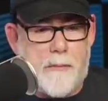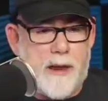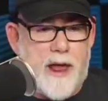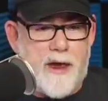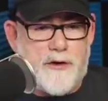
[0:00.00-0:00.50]

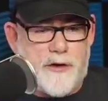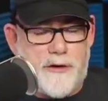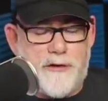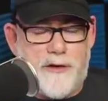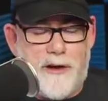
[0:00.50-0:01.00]

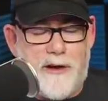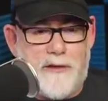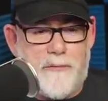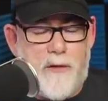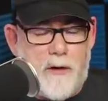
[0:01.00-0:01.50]
applications, it
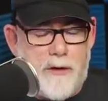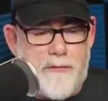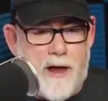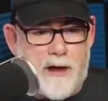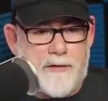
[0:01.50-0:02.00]
is very
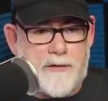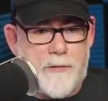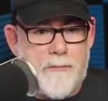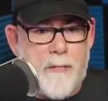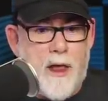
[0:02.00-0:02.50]
fast.
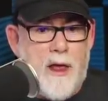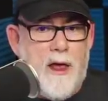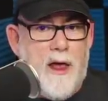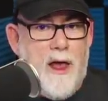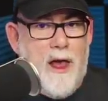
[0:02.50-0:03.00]

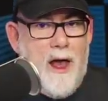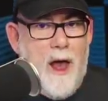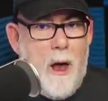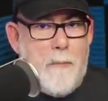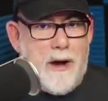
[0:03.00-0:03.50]

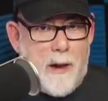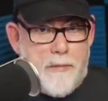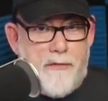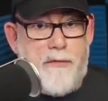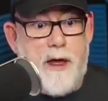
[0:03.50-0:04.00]
But I
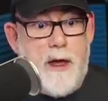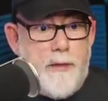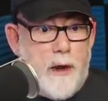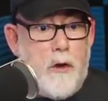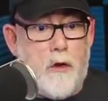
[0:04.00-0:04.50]
prefer
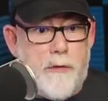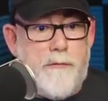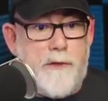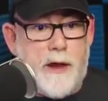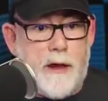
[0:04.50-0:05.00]
the look and
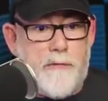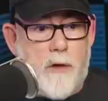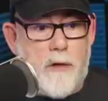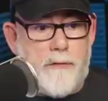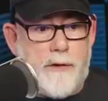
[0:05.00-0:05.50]
feel of
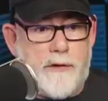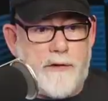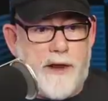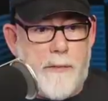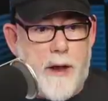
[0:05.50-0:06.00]
Rofi to
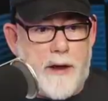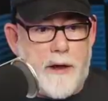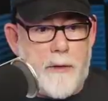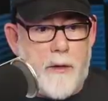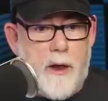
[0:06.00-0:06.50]

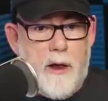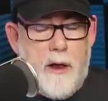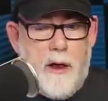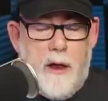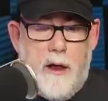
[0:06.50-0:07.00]
dmenu.
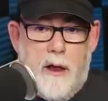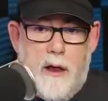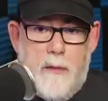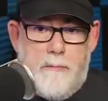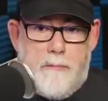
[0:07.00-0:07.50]

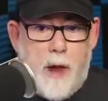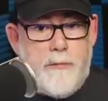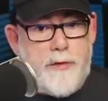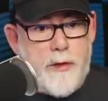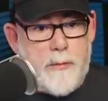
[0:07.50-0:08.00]

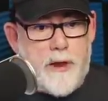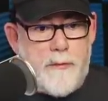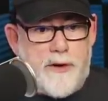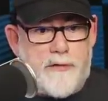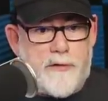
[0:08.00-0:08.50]
Both of them can
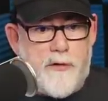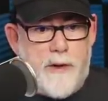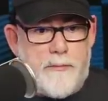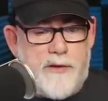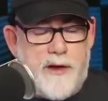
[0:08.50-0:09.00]
be
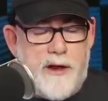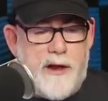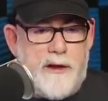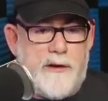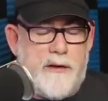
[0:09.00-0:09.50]

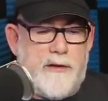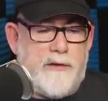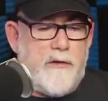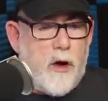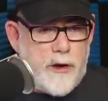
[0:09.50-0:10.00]
scripted.
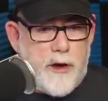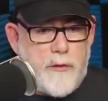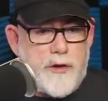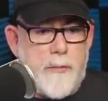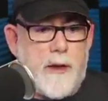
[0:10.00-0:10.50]
There's not a
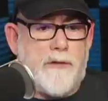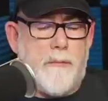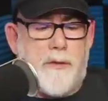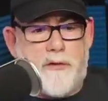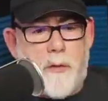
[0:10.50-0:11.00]
huge amount
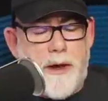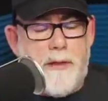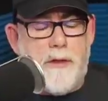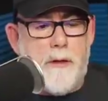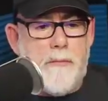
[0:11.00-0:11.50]
in
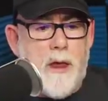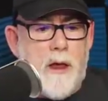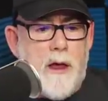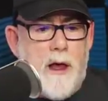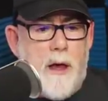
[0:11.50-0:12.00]
between them.
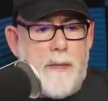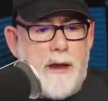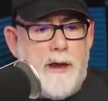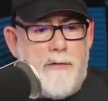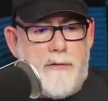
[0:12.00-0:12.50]
I
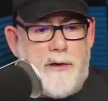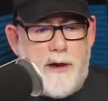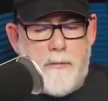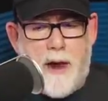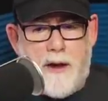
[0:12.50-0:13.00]
believe
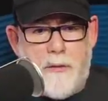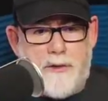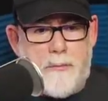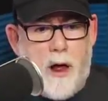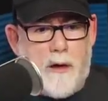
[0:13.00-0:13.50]
dmenu
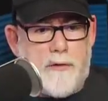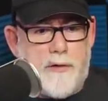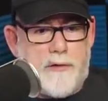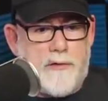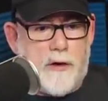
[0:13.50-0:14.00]
is part of
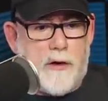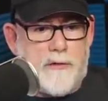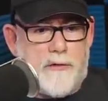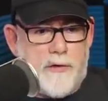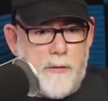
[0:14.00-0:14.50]
the
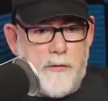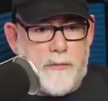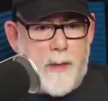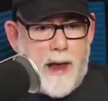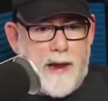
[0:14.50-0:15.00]
Suckless
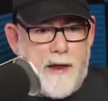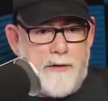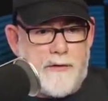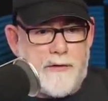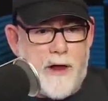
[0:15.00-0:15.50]
tools
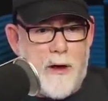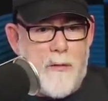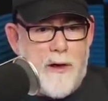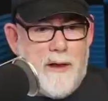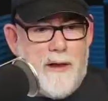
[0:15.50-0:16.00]
package,
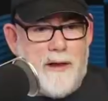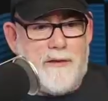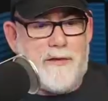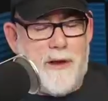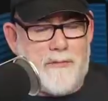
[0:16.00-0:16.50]
so in
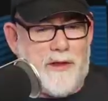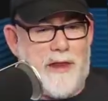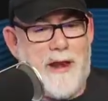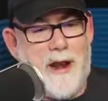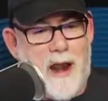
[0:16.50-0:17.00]
terms of
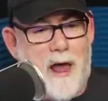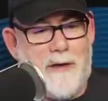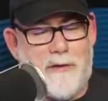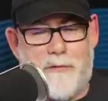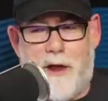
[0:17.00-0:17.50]
the
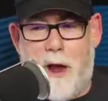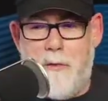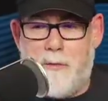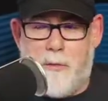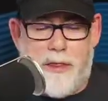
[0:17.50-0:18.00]
lines of
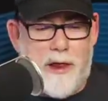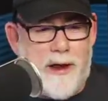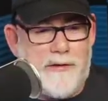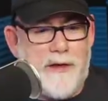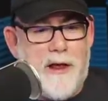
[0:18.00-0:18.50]
code within
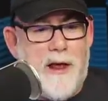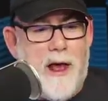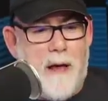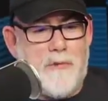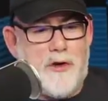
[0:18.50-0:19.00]
it,
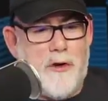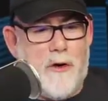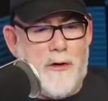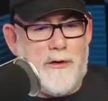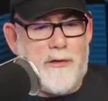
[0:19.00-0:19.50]
I'm
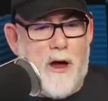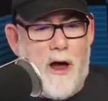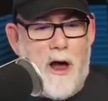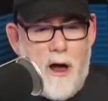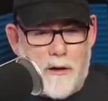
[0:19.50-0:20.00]
sure it's got
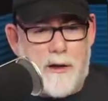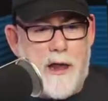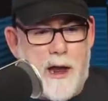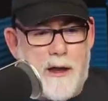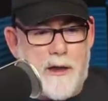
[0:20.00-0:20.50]

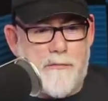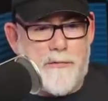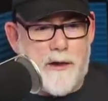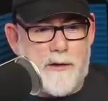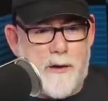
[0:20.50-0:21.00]
hardly any
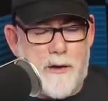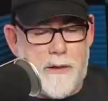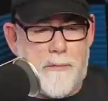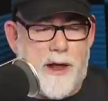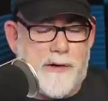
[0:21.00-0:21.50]
compared
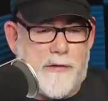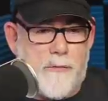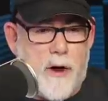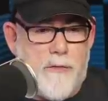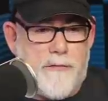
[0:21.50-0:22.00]
to
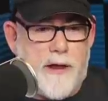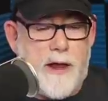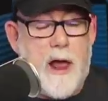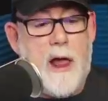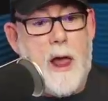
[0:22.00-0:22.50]

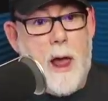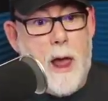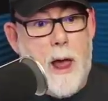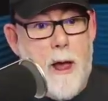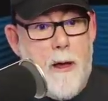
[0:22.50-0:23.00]
Rofi.
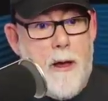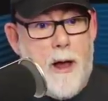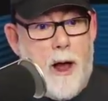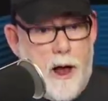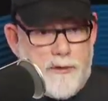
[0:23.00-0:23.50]

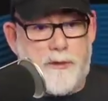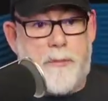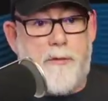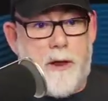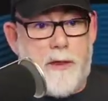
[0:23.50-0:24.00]
I just
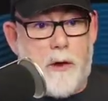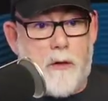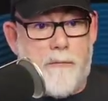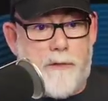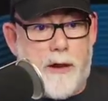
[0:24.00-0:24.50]
prefer the
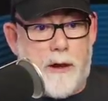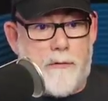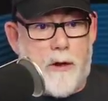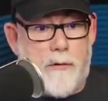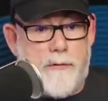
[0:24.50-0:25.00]
look and feel
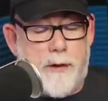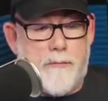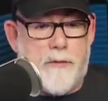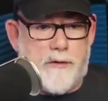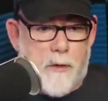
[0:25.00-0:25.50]
of Rofi,
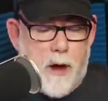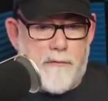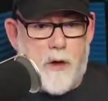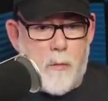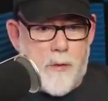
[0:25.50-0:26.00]
so
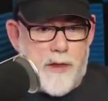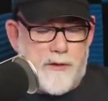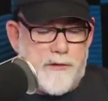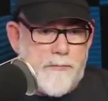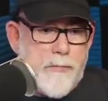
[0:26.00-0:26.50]
I've gone with
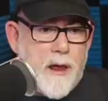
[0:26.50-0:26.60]
it.